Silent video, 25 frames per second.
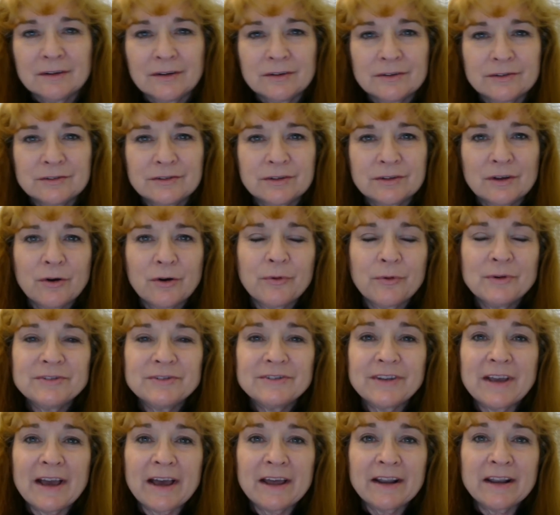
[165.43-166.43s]
So
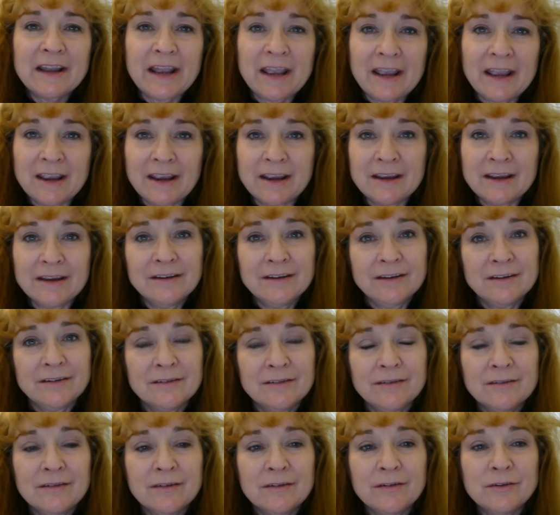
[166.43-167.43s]
was that a
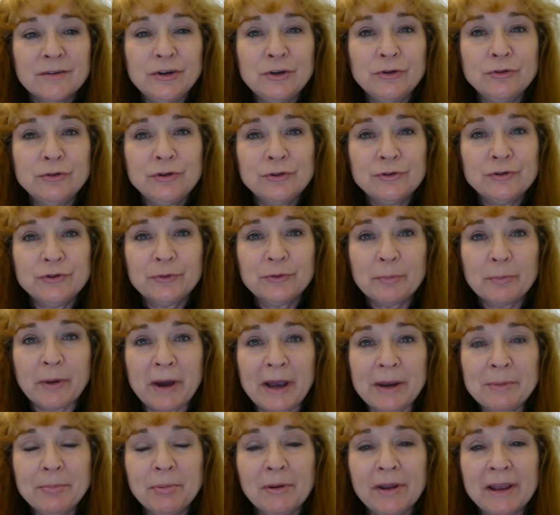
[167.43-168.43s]
U-2
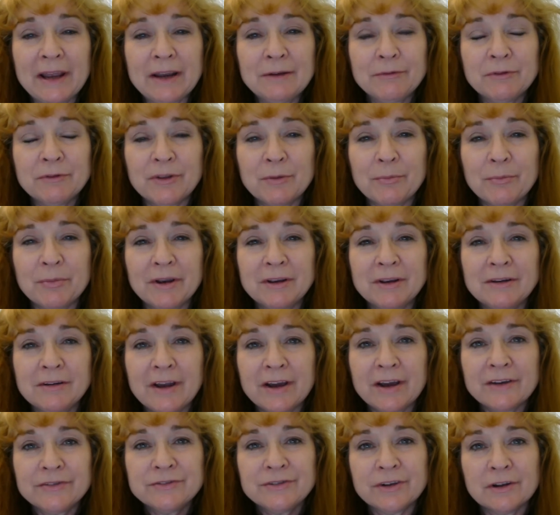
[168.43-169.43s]
spy plane with a big
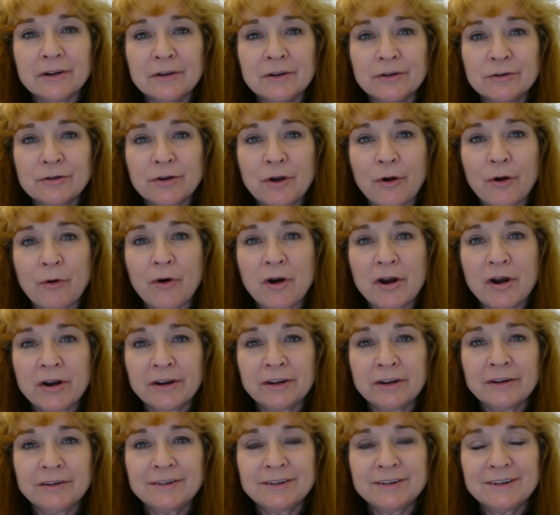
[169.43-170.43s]
NASA logo on
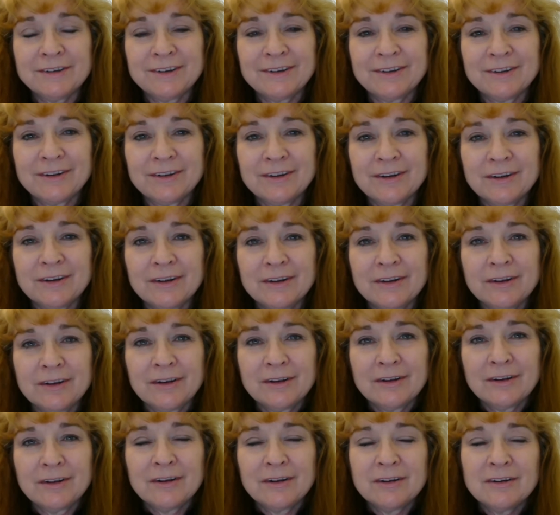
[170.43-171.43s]
it?
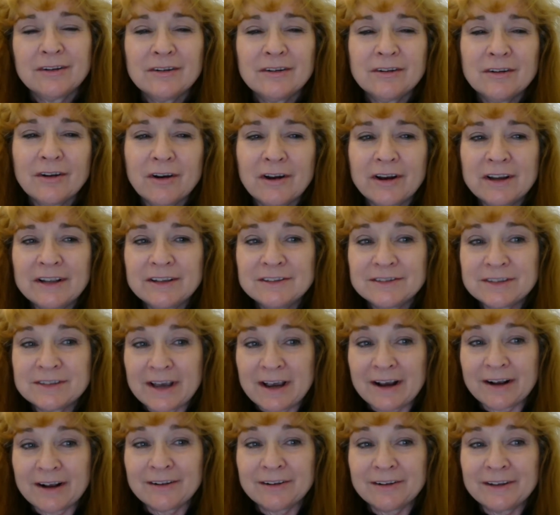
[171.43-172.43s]
Not
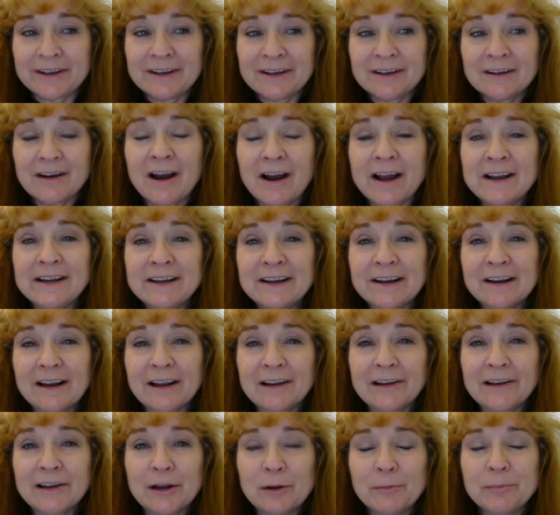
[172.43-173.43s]
exactly. I did a
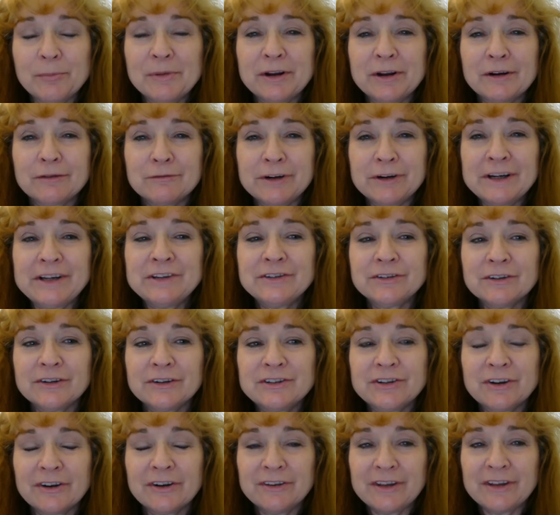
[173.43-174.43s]
little bit of
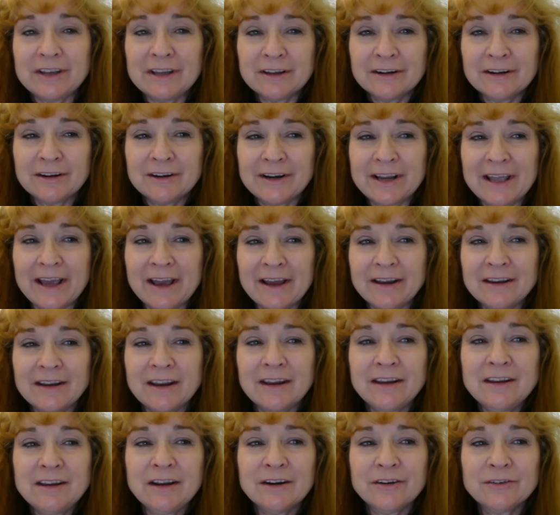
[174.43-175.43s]
research on the internet,
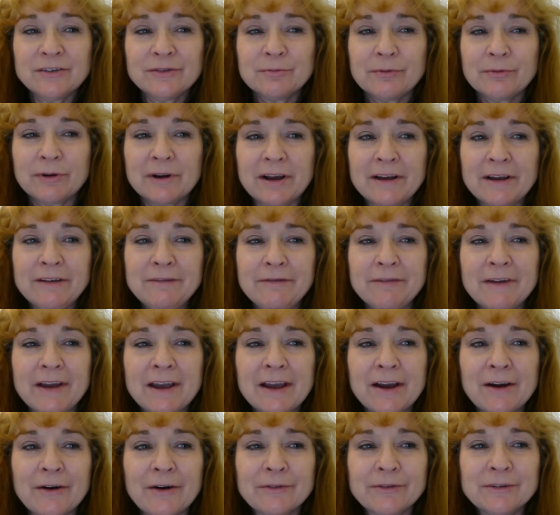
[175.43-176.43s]
and here's what I
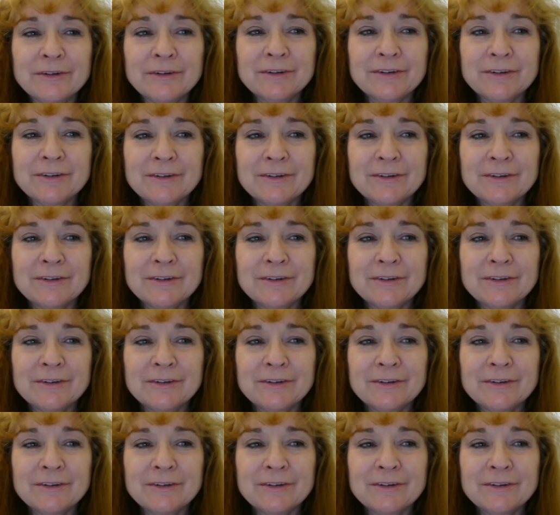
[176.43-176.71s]
found.